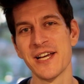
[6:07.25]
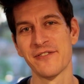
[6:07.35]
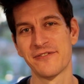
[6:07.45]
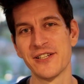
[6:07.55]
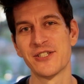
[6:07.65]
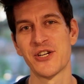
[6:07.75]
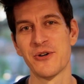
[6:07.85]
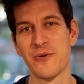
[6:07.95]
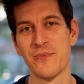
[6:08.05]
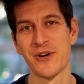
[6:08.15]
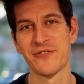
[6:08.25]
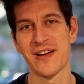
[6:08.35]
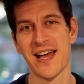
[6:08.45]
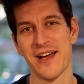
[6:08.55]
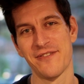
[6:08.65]
feature you on one of
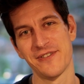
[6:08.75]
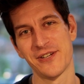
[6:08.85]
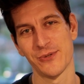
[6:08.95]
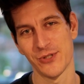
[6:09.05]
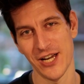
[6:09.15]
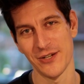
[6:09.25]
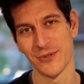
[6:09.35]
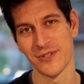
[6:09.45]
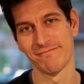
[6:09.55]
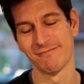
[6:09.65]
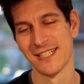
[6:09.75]
our official channels.